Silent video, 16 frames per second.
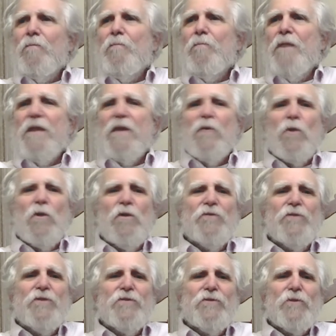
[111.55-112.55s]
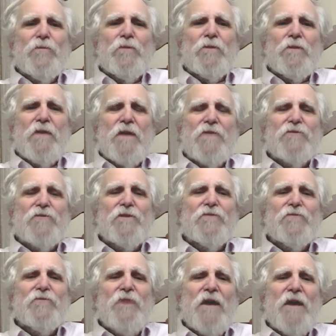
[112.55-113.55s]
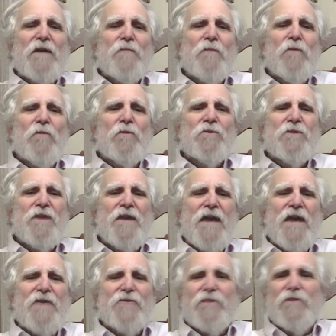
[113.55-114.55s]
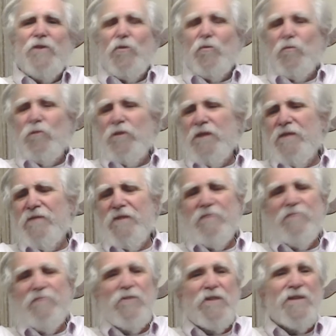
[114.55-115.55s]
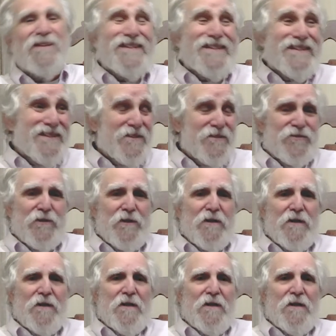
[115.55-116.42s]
many worlds interpretation is viable, which I actually don't believe it really is.